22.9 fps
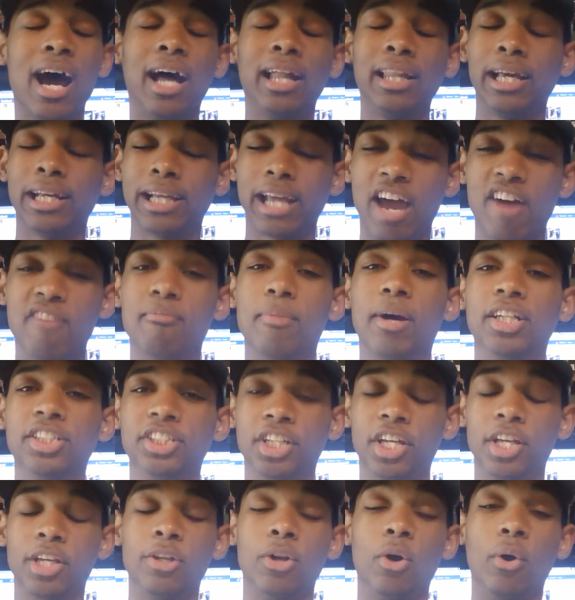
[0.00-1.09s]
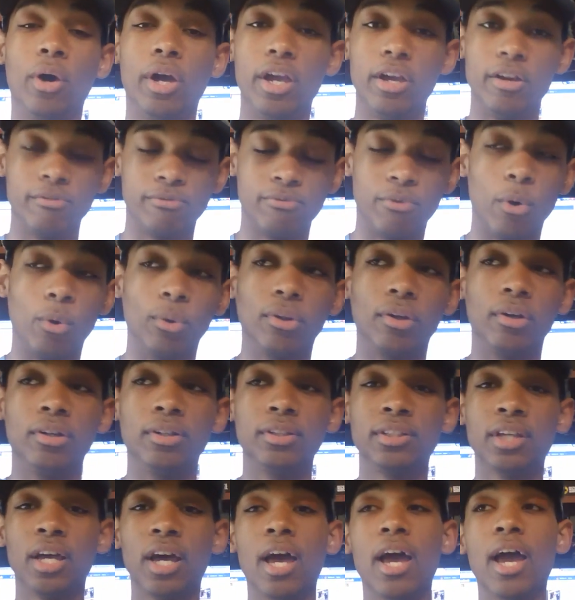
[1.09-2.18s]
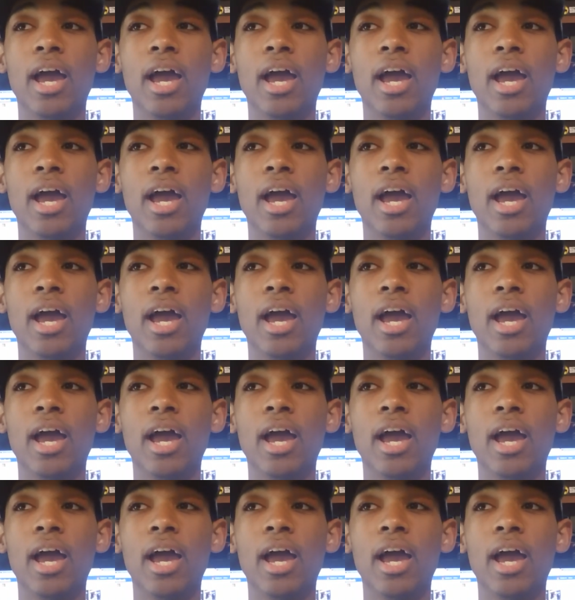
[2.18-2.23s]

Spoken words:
I like having my shit, you know, in folders